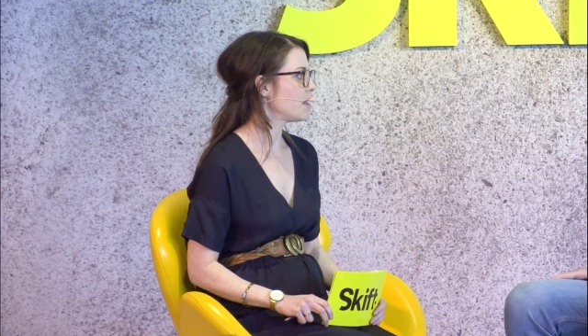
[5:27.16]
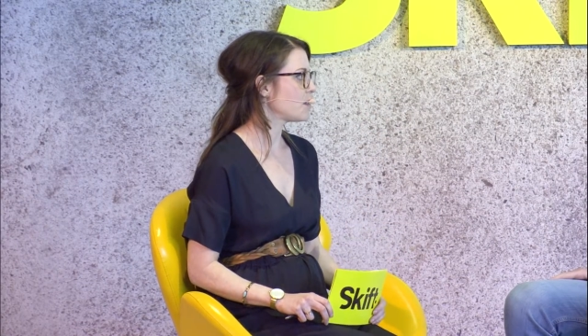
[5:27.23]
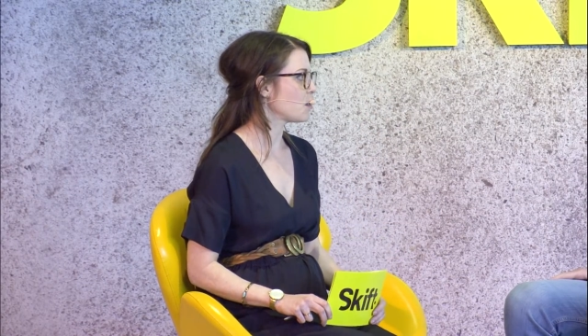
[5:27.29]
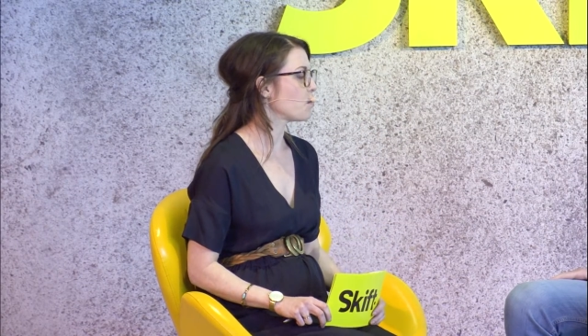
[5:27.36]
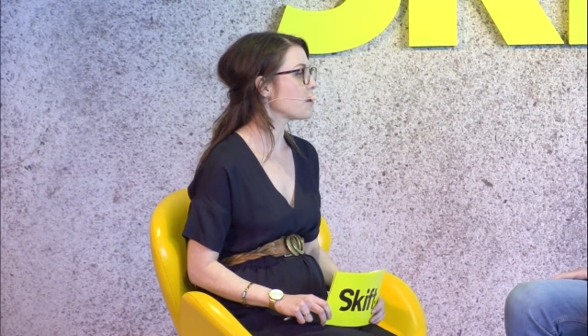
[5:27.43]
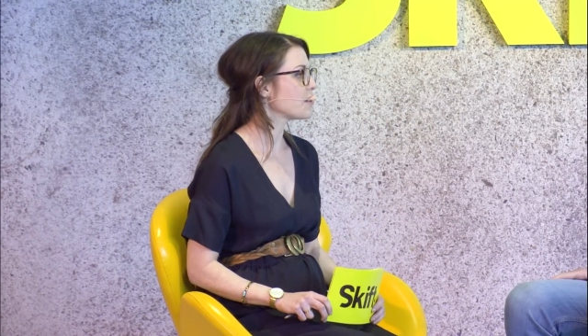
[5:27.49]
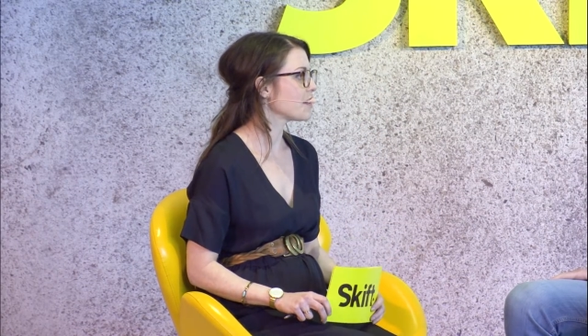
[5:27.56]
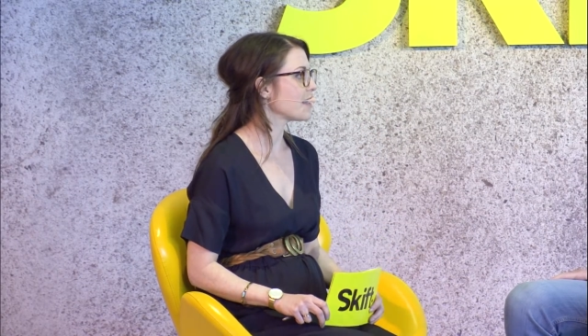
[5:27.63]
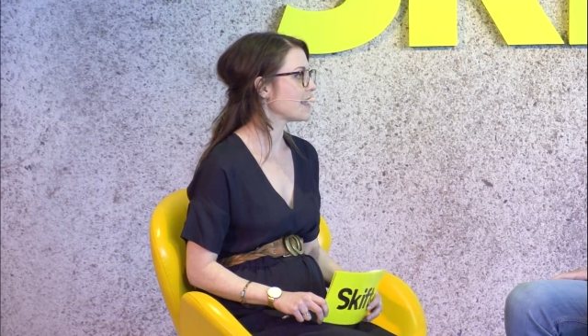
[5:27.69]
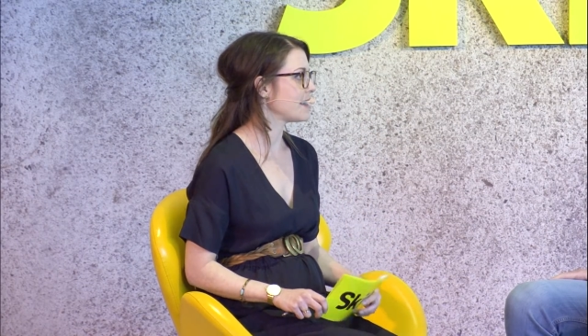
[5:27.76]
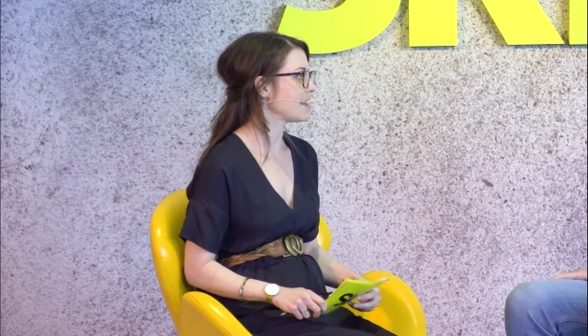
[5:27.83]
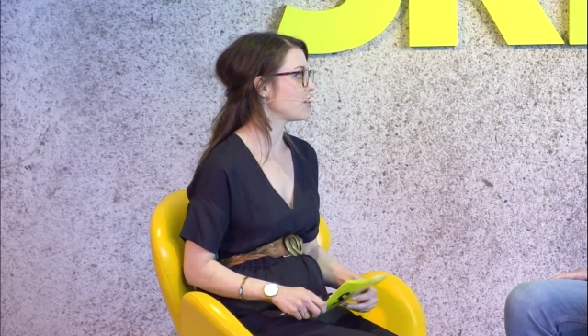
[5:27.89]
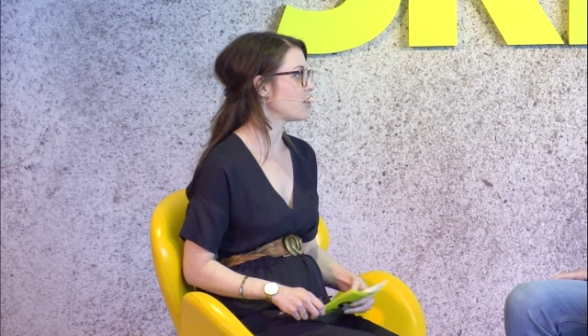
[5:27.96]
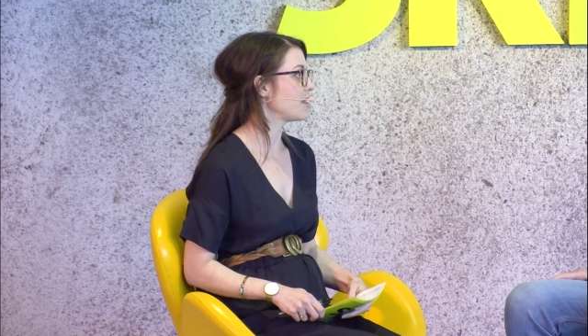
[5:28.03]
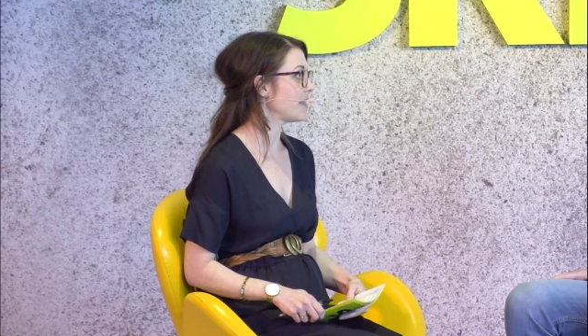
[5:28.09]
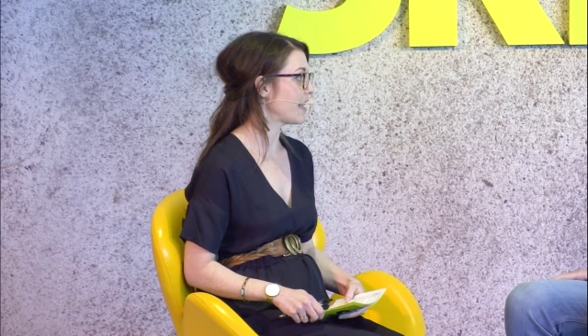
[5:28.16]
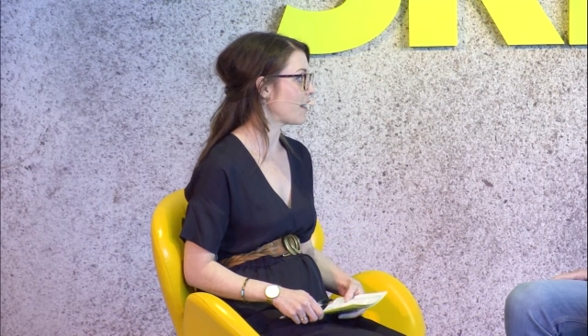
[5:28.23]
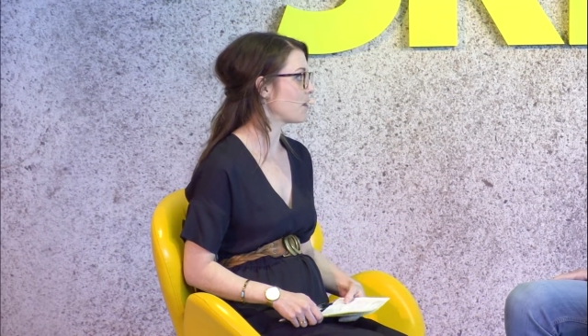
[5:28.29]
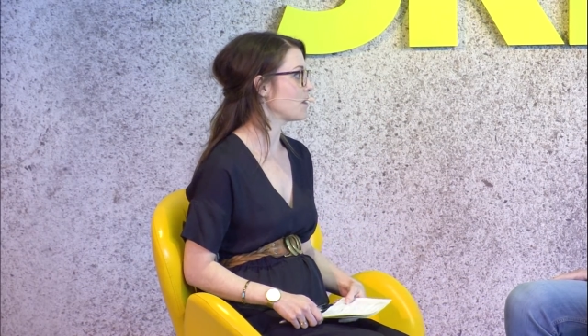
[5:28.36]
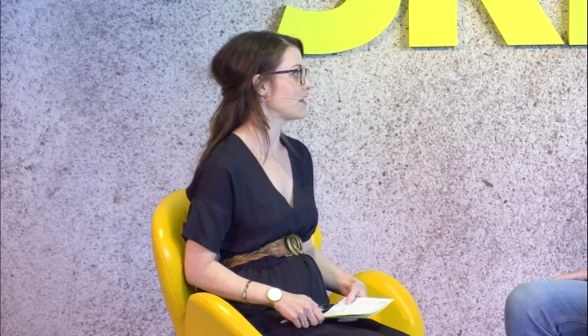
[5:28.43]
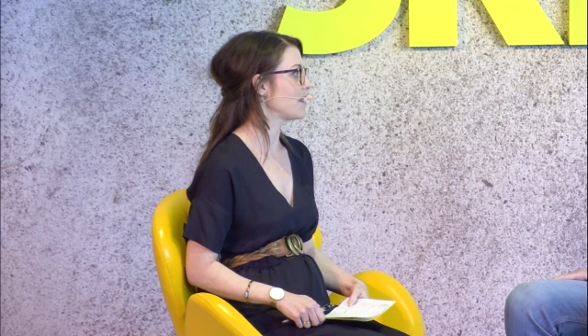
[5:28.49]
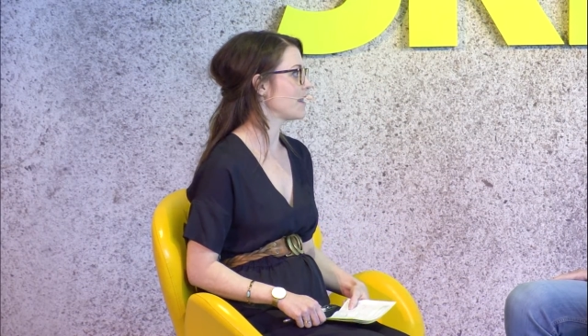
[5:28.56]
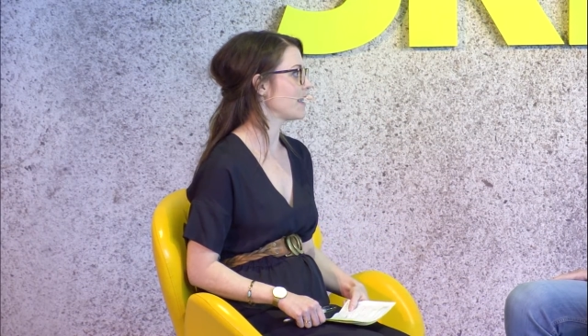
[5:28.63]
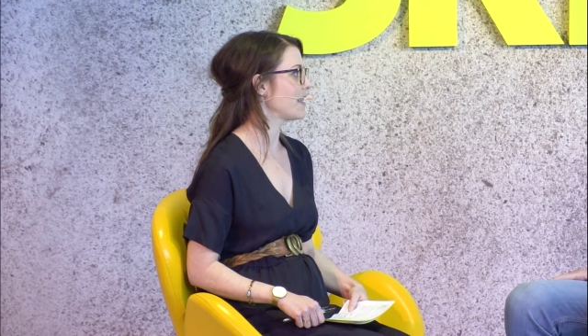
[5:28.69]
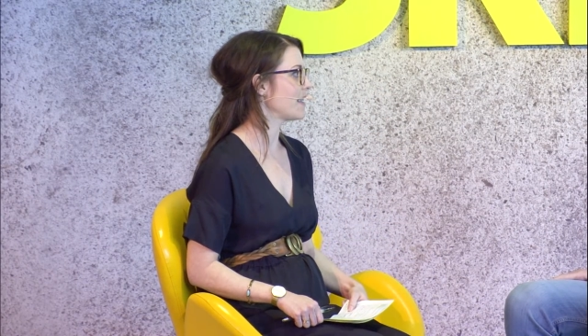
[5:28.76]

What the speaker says: So personalization down to the